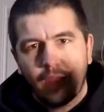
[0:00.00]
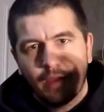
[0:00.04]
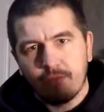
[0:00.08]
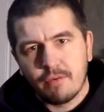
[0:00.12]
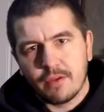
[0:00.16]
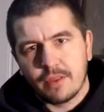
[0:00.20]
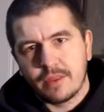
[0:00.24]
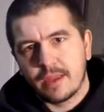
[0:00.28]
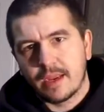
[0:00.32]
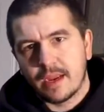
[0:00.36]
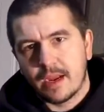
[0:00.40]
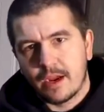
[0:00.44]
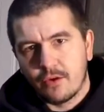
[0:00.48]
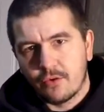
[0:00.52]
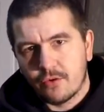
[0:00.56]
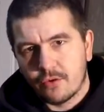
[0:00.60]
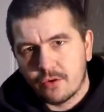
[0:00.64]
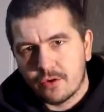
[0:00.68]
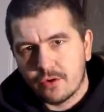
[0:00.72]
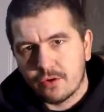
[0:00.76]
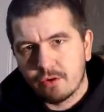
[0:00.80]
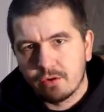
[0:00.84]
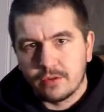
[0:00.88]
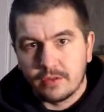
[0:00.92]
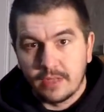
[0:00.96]
everything I
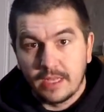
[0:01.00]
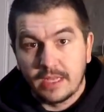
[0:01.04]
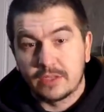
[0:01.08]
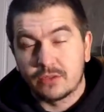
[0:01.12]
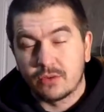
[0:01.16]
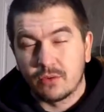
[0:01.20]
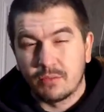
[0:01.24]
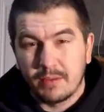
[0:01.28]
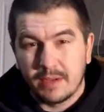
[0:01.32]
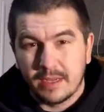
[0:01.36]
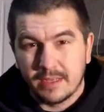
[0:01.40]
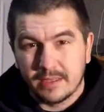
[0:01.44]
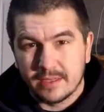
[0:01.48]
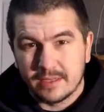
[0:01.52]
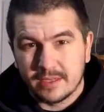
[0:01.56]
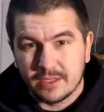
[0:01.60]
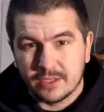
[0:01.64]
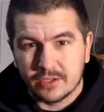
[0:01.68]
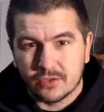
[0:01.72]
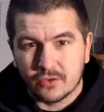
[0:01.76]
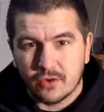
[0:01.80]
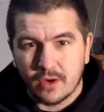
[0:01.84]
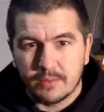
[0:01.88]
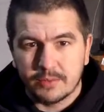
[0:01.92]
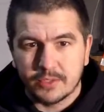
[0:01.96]
order, links will be in the
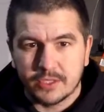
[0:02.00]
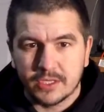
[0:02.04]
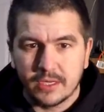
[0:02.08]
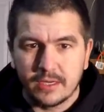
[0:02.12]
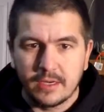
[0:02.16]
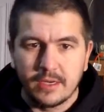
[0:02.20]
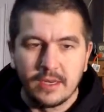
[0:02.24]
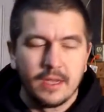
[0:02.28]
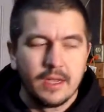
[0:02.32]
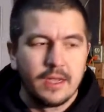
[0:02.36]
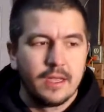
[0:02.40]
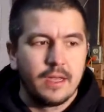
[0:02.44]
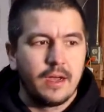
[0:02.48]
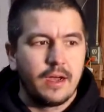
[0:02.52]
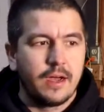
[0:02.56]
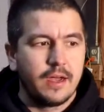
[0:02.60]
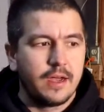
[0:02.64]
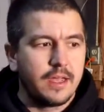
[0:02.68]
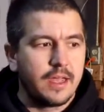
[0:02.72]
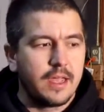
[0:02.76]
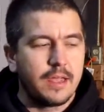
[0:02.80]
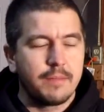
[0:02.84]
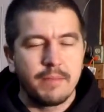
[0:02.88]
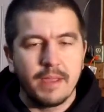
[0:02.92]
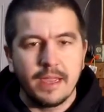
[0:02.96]
description.
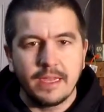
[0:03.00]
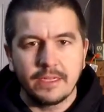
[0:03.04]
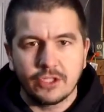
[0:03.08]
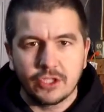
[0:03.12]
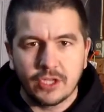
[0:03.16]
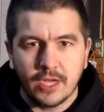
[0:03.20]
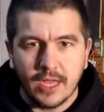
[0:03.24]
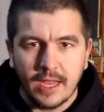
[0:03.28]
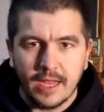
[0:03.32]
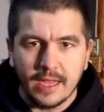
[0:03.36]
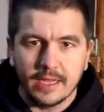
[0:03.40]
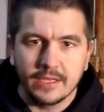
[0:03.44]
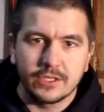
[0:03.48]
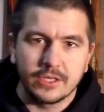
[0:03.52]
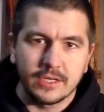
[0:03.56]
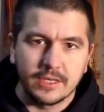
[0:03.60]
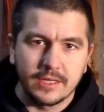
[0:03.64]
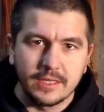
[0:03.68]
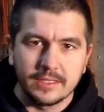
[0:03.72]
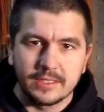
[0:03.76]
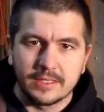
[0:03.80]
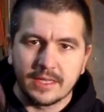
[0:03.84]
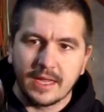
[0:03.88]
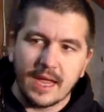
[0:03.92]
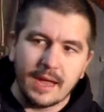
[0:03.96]
It may change, at
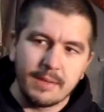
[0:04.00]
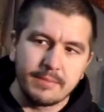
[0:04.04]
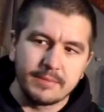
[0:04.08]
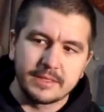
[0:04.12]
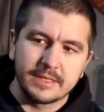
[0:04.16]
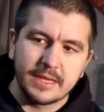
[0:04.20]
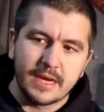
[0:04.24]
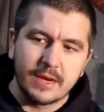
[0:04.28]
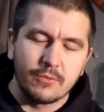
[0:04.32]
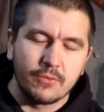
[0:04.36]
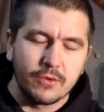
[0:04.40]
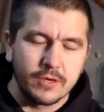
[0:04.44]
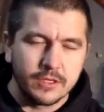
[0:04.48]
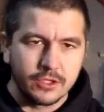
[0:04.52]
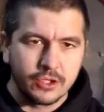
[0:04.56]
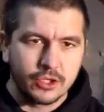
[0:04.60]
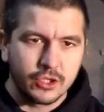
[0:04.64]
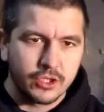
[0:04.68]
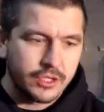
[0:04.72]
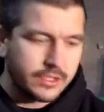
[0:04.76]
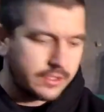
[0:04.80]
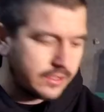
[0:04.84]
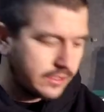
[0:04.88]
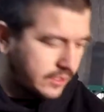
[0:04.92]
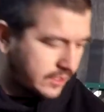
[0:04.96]
least the Amazon one
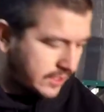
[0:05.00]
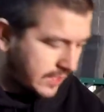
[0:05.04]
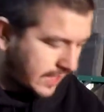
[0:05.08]
shouldn't